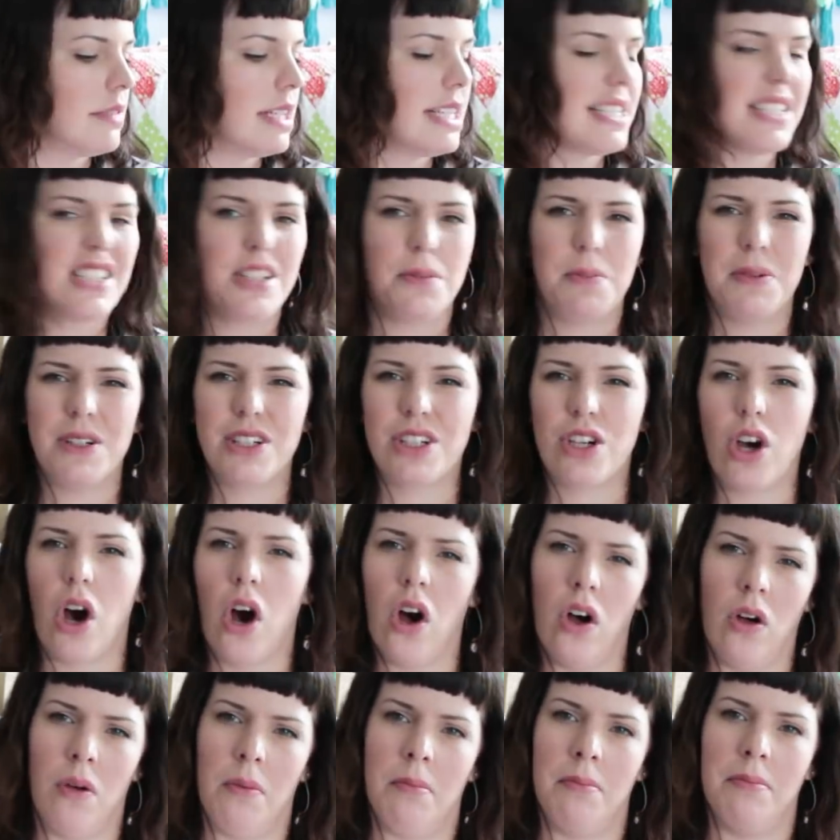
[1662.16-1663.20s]
super
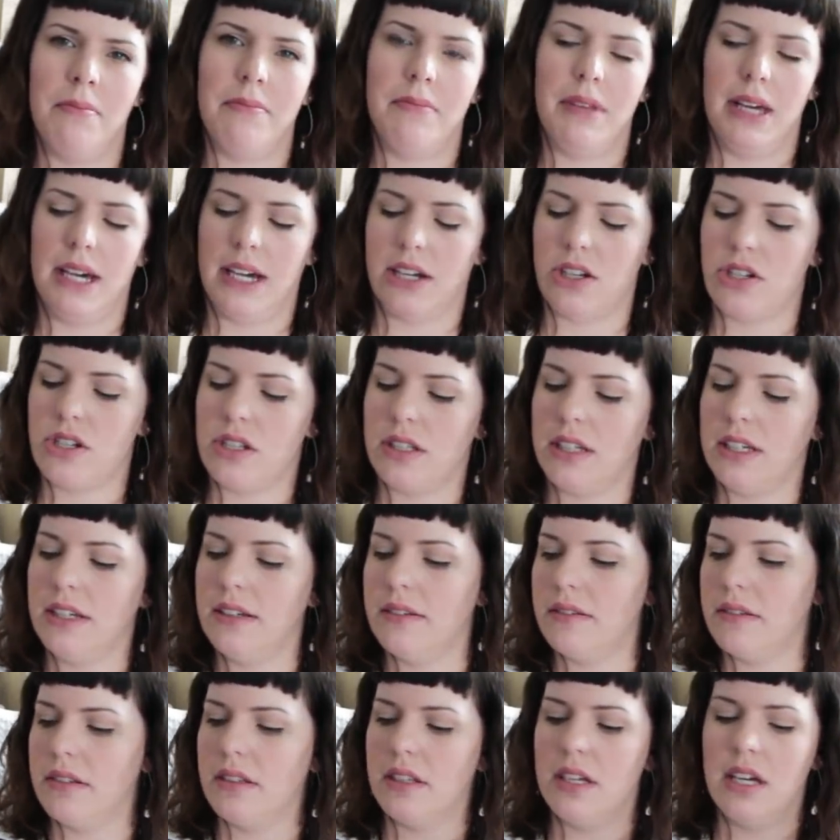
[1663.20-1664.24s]
calm,
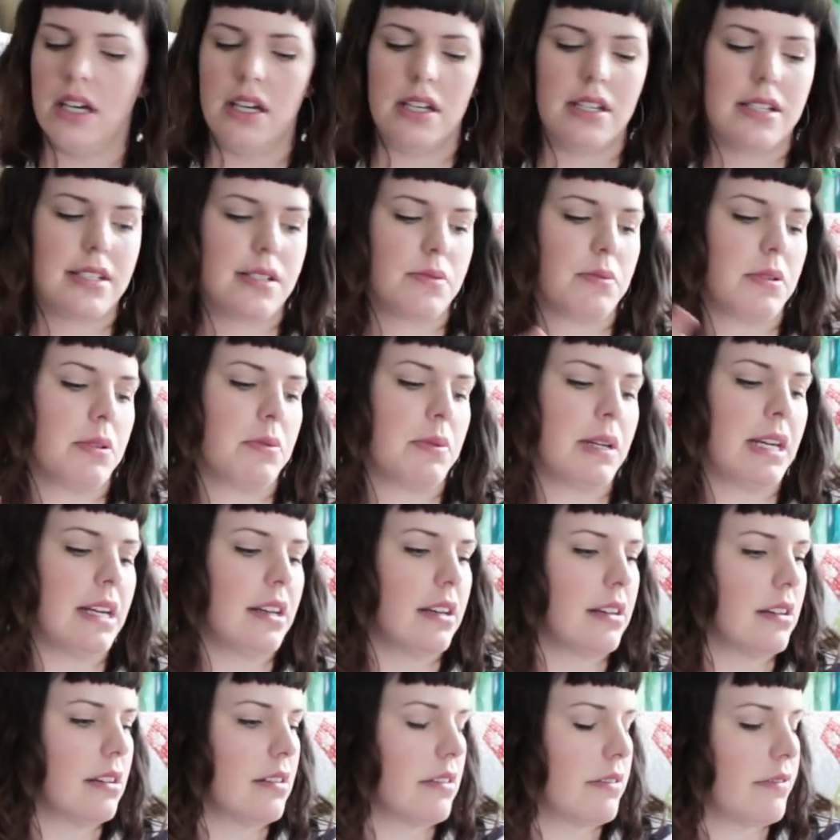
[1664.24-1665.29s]
actually, is one
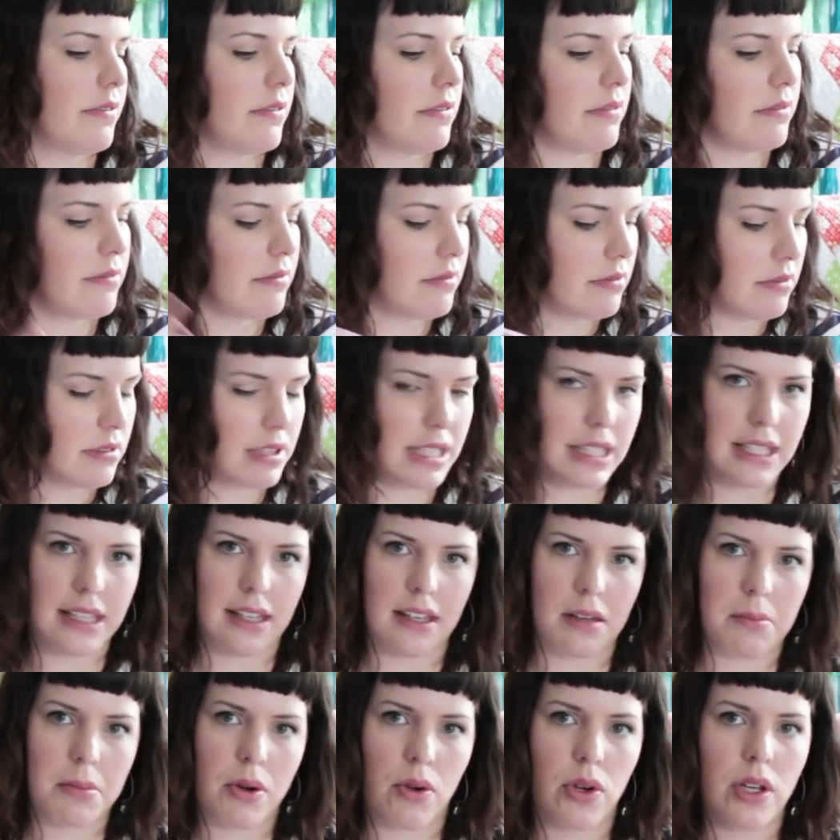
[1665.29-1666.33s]
way of
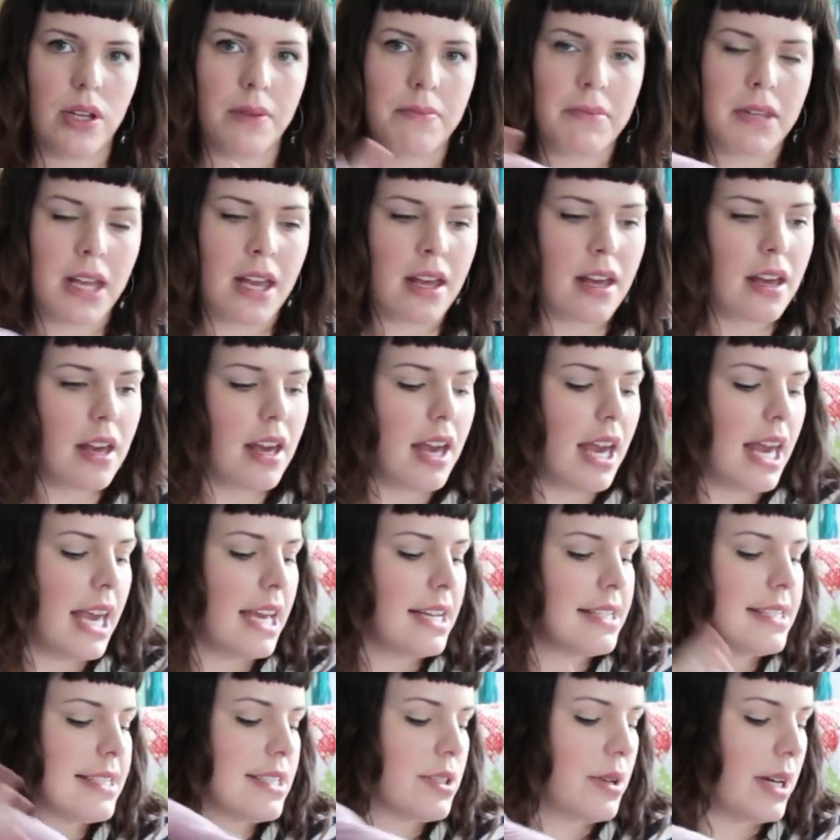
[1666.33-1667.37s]
thinking about it.
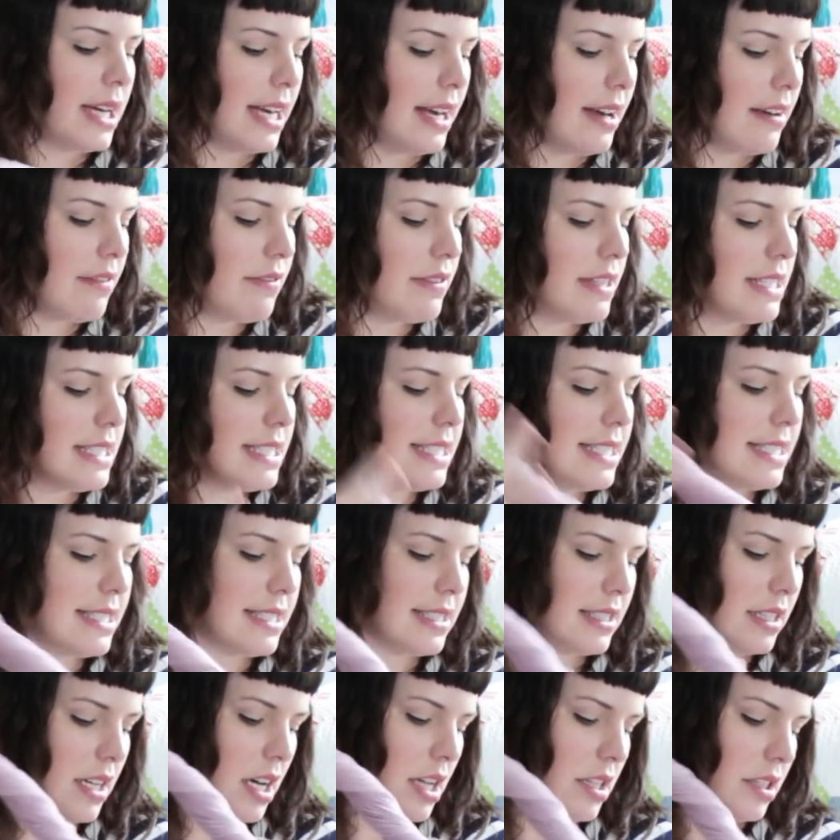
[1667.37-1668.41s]
And so I have this
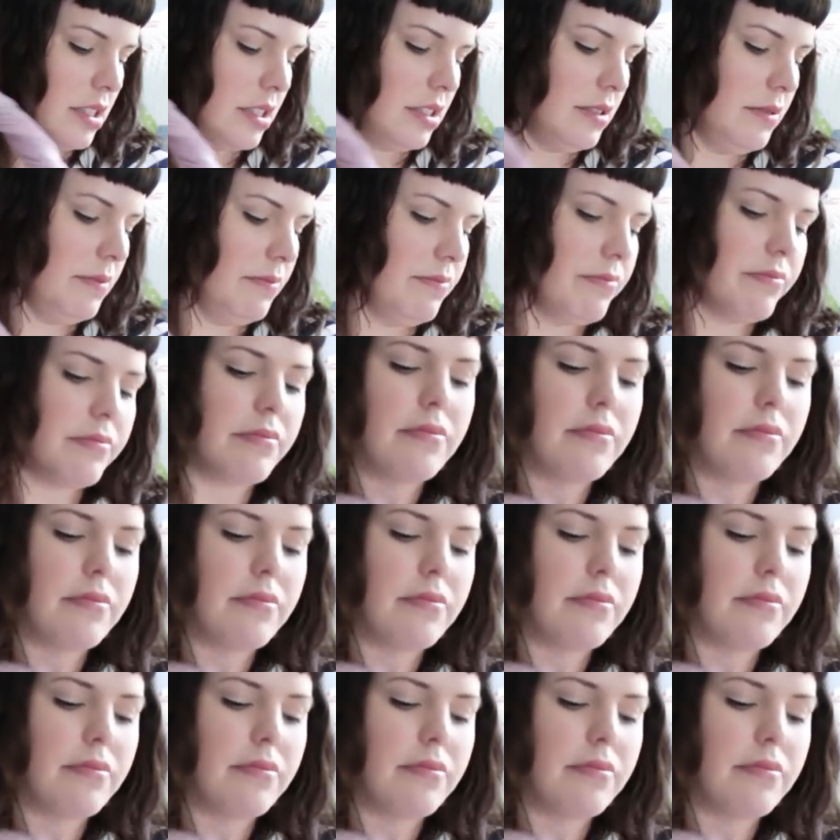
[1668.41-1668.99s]
color